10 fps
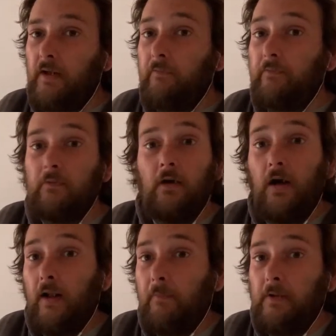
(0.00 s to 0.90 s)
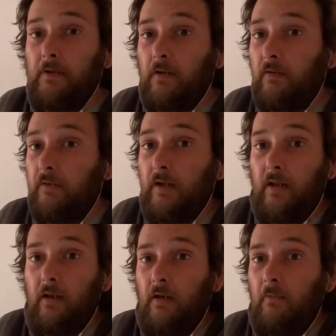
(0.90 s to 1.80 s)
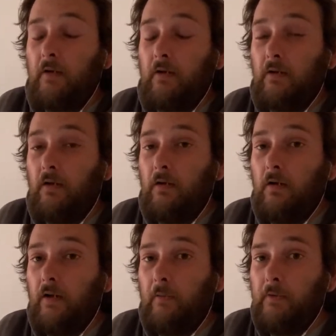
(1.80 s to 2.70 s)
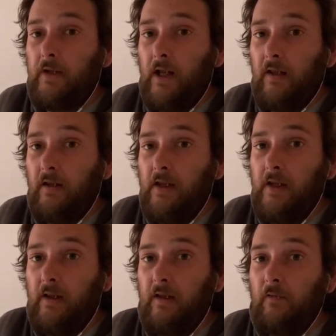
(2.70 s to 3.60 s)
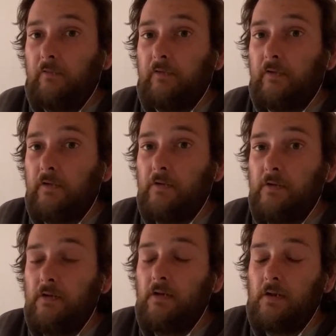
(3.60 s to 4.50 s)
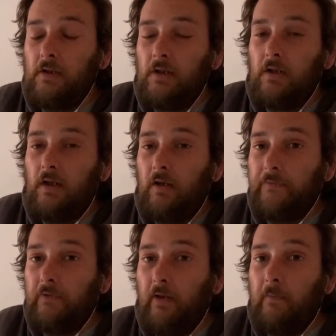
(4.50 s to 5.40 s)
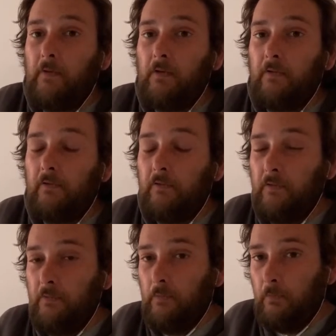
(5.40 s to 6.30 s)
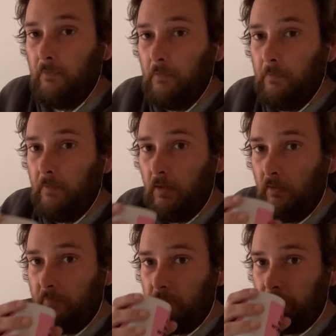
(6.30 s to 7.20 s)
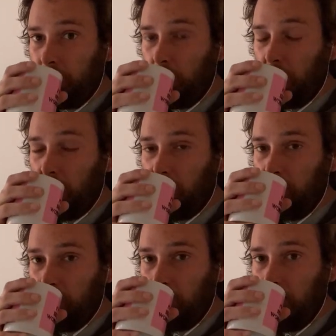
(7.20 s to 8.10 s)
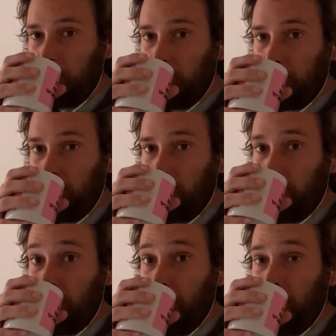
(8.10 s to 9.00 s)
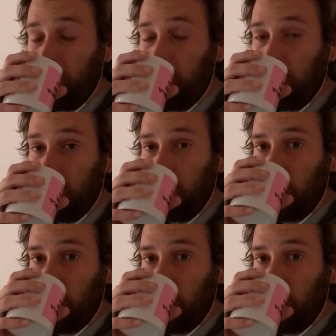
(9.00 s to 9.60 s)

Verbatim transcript: I'm not, I speak like this, but I can't, I speak as it is, logically. I don't speak like a normal human, I have to process the information first and then speak it.